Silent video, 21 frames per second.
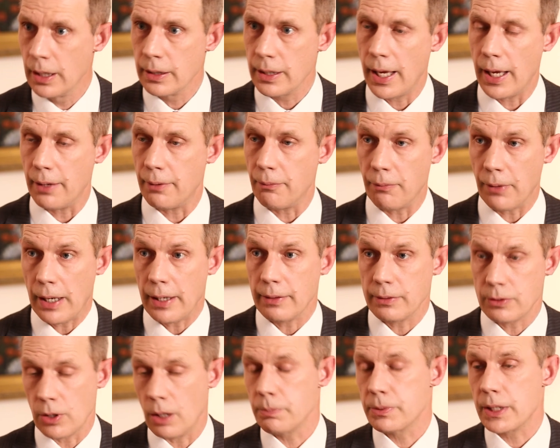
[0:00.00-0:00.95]
head
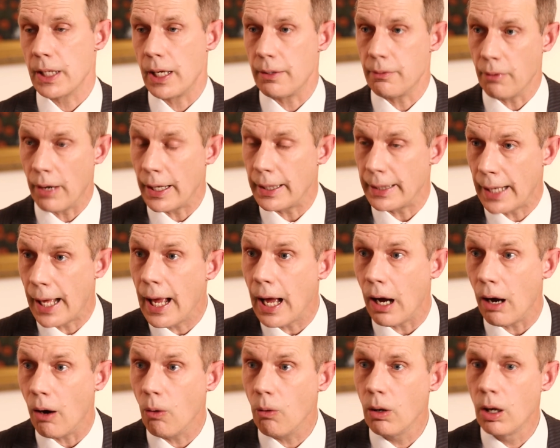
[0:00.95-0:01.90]
right
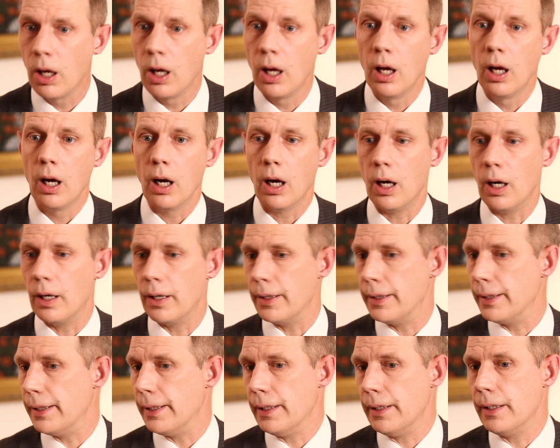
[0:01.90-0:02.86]
now,
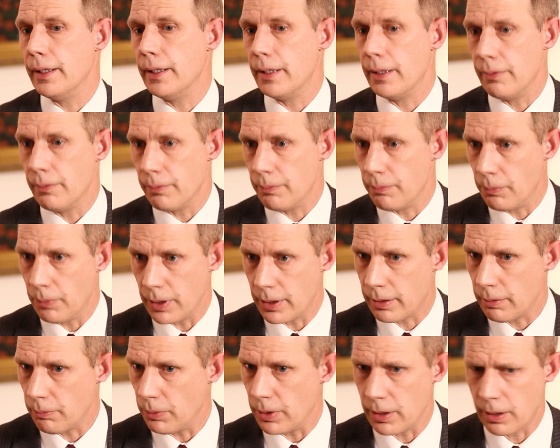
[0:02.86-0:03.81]

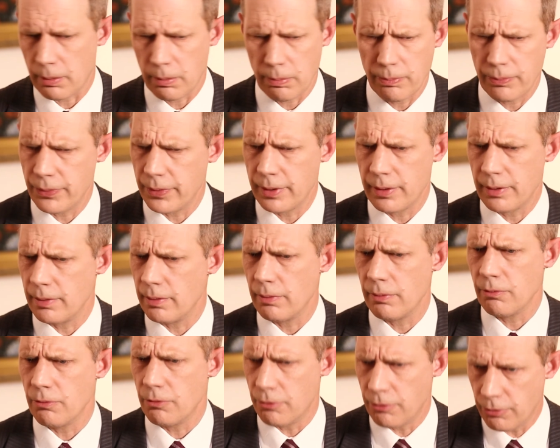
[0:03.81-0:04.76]
with
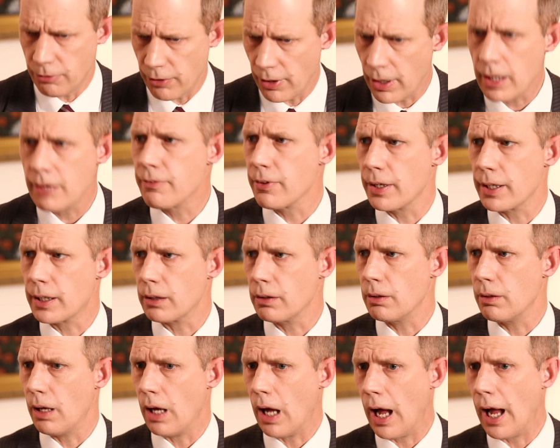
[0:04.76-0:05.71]
very, very
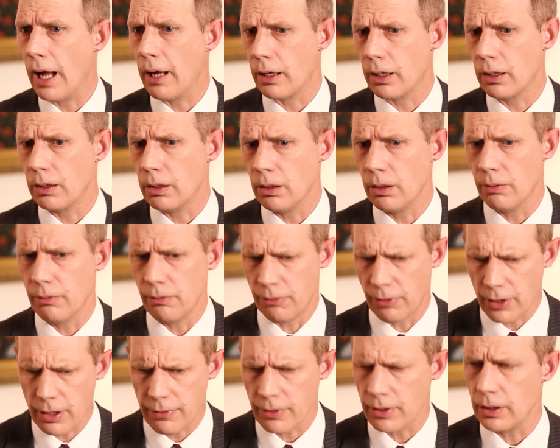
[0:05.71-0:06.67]

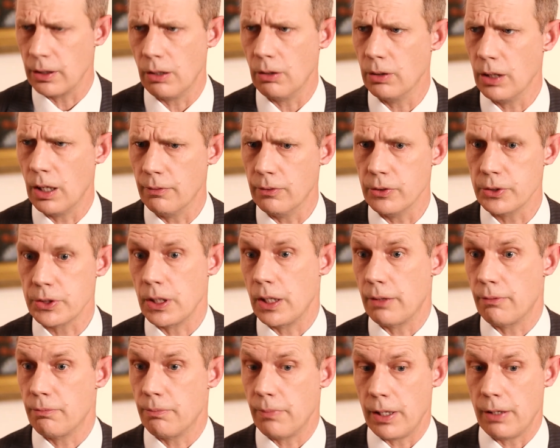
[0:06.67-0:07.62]
very, very low levels,
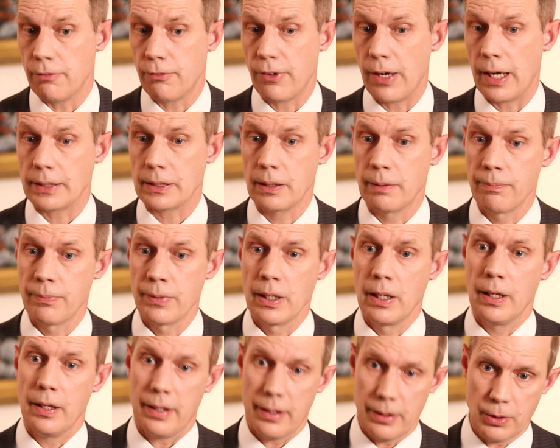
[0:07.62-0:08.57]
and in fact,
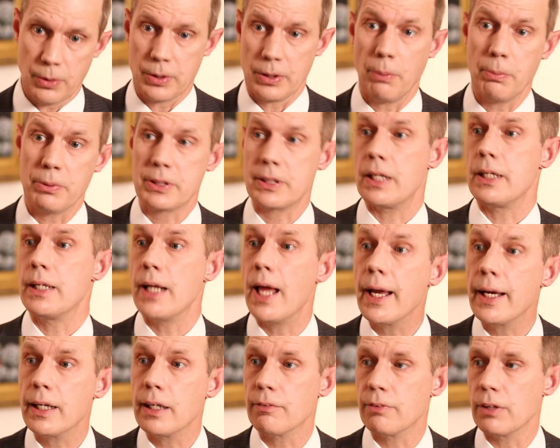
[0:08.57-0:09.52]
you could almost say
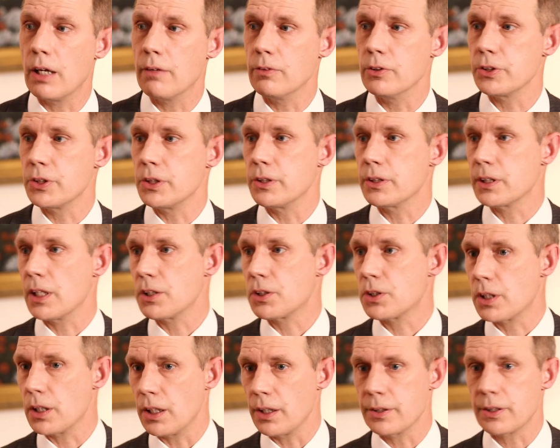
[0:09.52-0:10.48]
negative levels in such
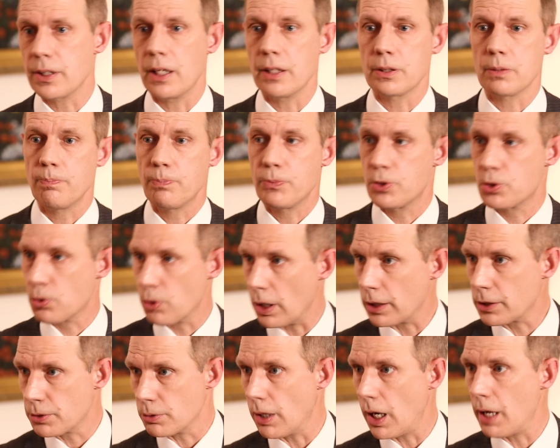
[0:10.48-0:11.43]
things as
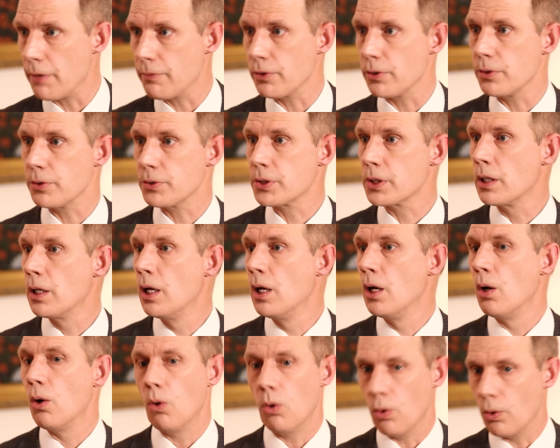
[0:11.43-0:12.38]
truck drivers
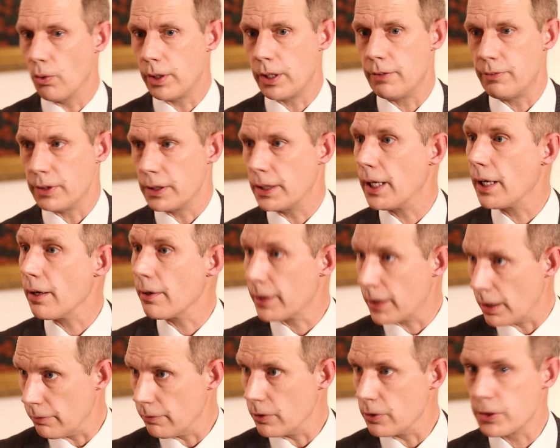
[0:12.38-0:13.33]
or even
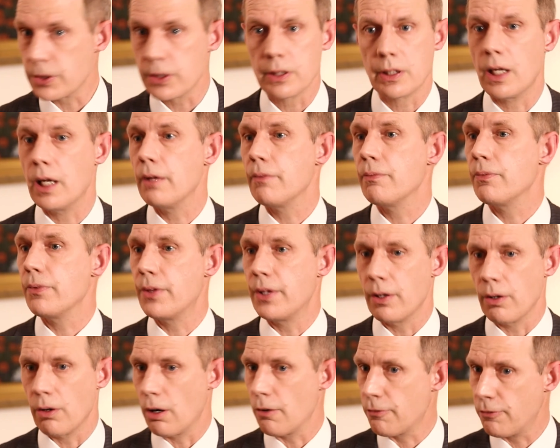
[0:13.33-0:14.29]
caregivers, that
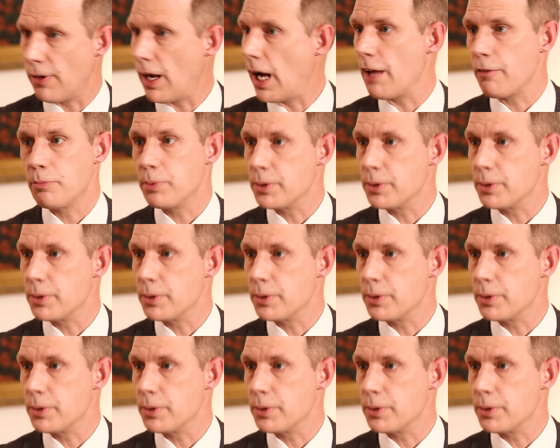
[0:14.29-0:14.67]
there are 5